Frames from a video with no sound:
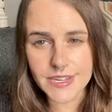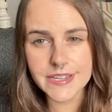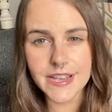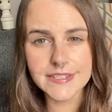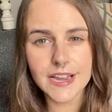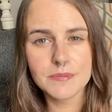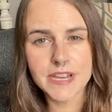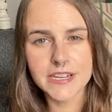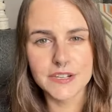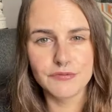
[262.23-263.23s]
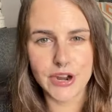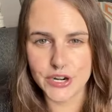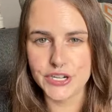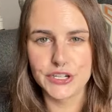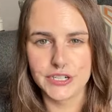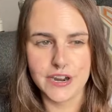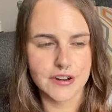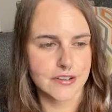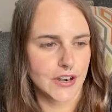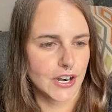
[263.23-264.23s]
Yes, I am taking very good care
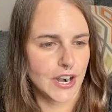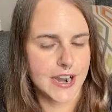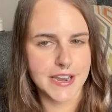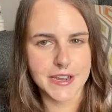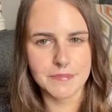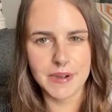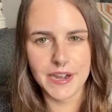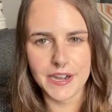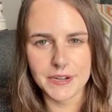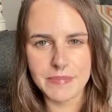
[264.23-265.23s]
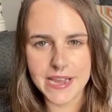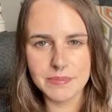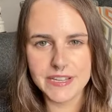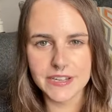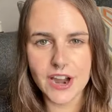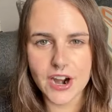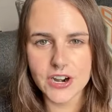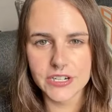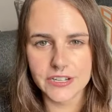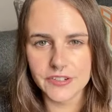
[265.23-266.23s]
of her. I am uh, babying
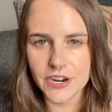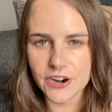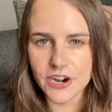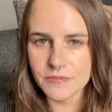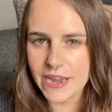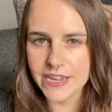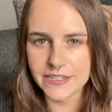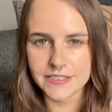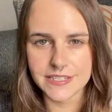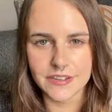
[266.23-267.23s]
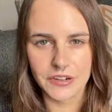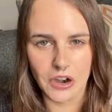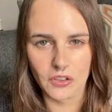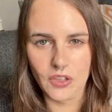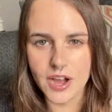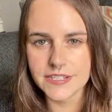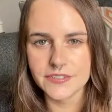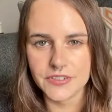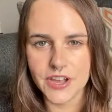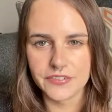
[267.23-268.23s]
her, giving her her meds, giving her lots
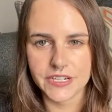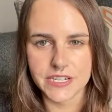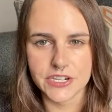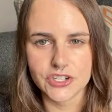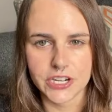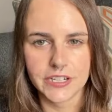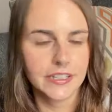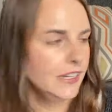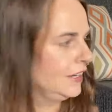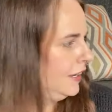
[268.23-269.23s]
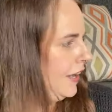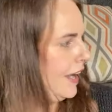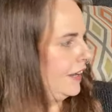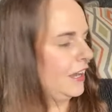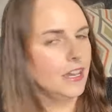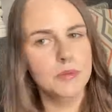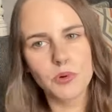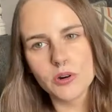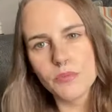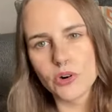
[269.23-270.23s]
of love and attention. And uh,
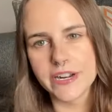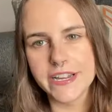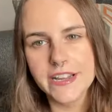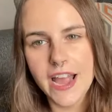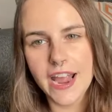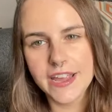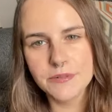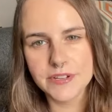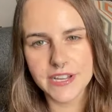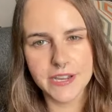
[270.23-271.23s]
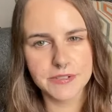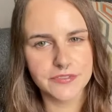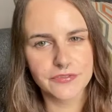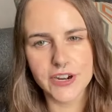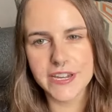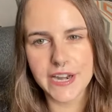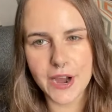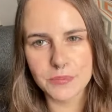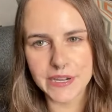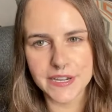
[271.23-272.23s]
poor Morty, he was he was freaking
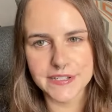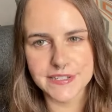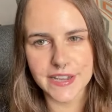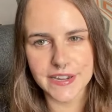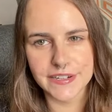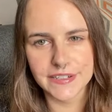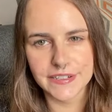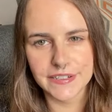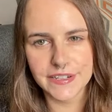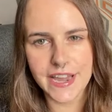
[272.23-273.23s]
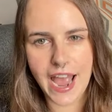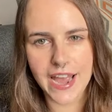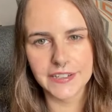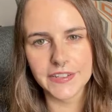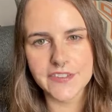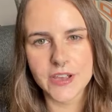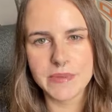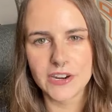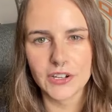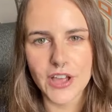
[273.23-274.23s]
out because uh, he, I had to leave him
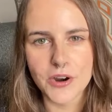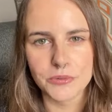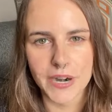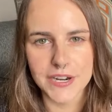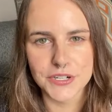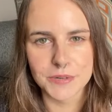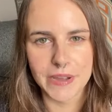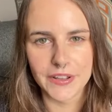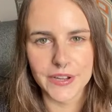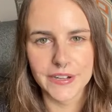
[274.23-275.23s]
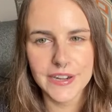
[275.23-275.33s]
here alone when I took Bella